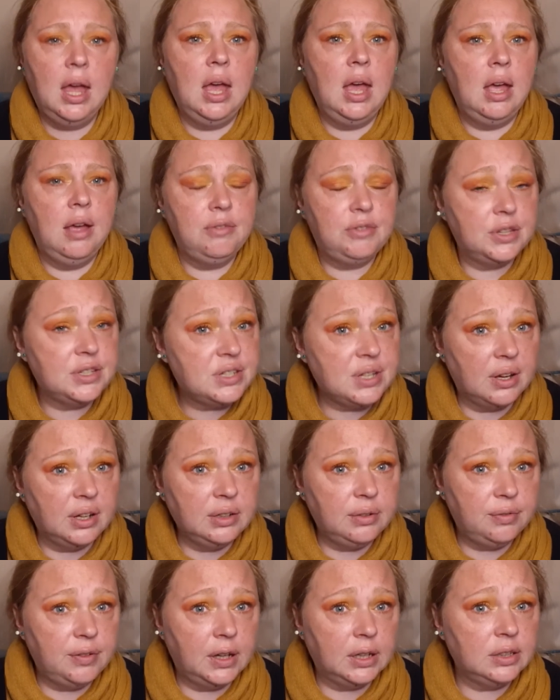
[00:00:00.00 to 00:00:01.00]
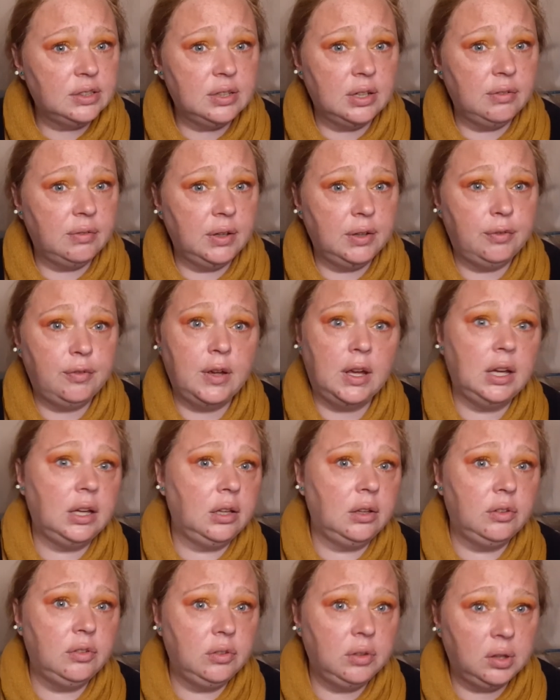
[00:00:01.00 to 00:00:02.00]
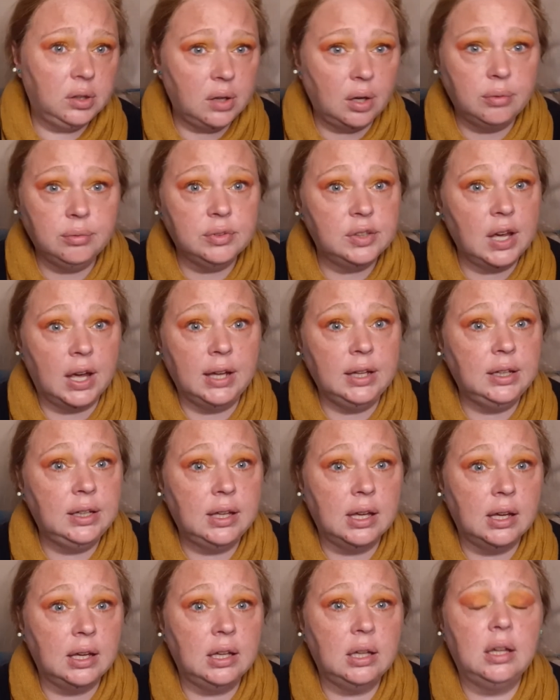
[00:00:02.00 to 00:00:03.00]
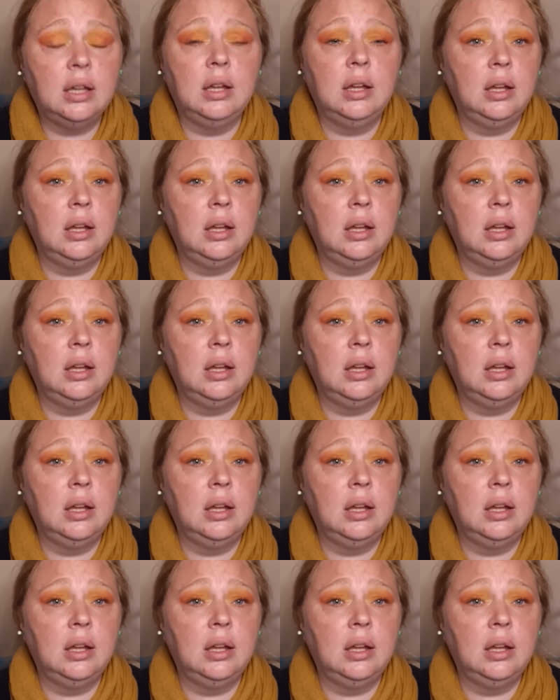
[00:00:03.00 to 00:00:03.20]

If the side effects are horrific, don't take it.